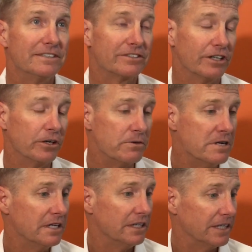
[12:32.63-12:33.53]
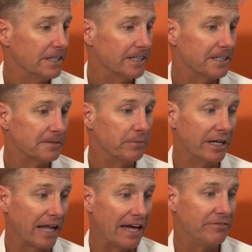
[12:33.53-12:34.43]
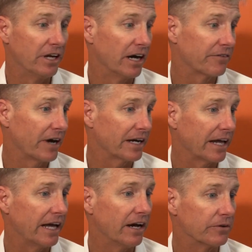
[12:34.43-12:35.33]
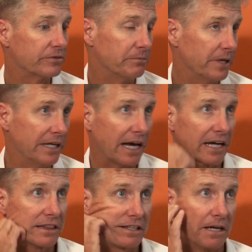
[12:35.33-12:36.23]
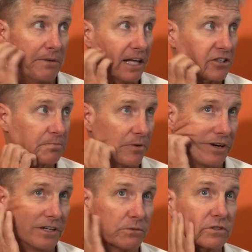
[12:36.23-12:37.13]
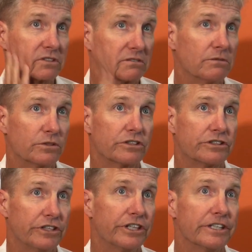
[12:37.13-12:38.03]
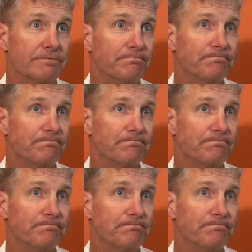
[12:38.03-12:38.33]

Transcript: So, but Avion right now, to me, coming out of spring, was a stud.